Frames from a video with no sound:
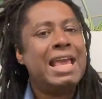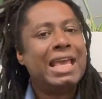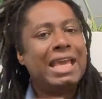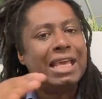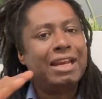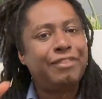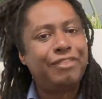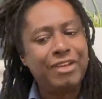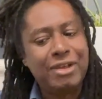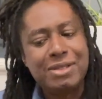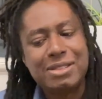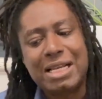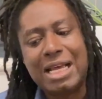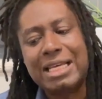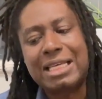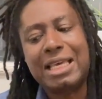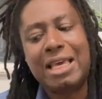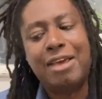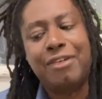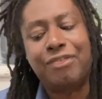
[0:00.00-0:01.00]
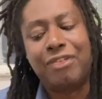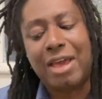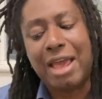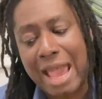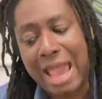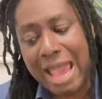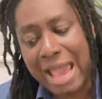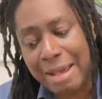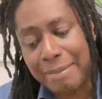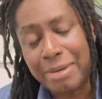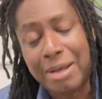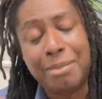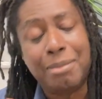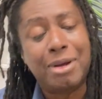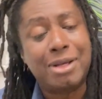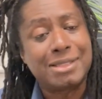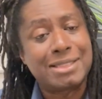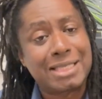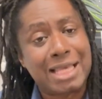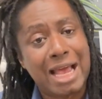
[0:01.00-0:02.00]
It feels like if Emma
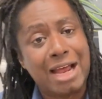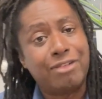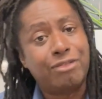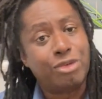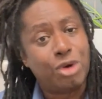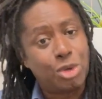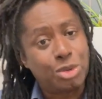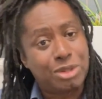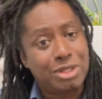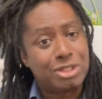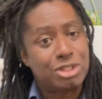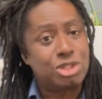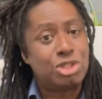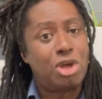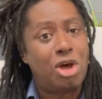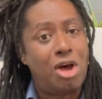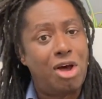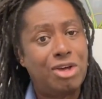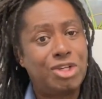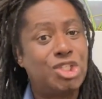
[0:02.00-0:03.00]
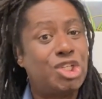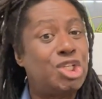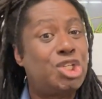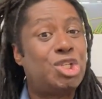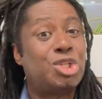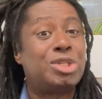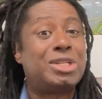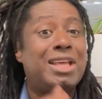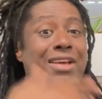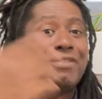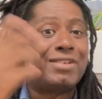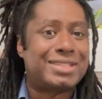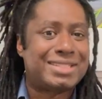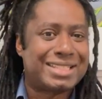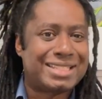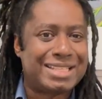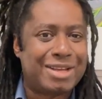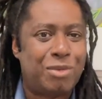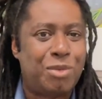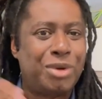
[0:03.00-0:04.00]
Muscat wrote the song, she should give it to
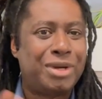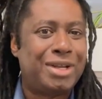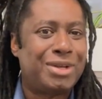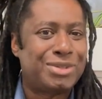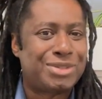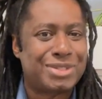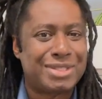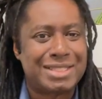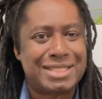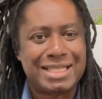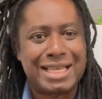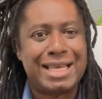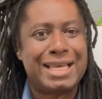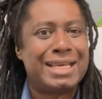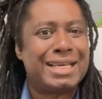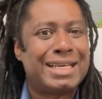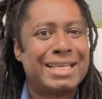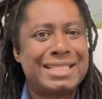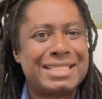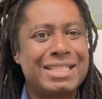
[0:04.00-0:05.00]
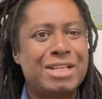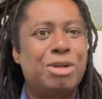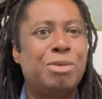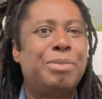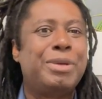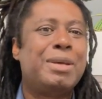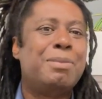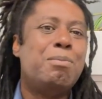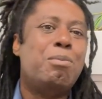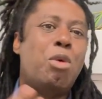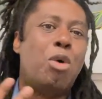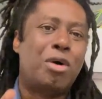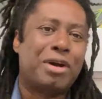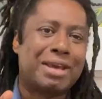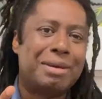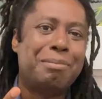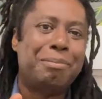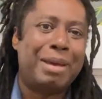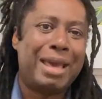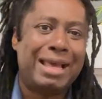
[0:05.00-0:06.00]
someone else to sing because it'll be more
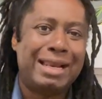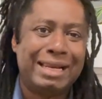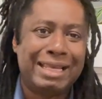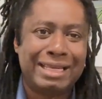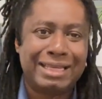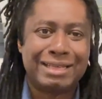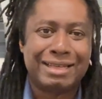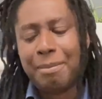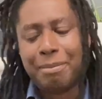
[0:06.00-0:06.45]
compelling.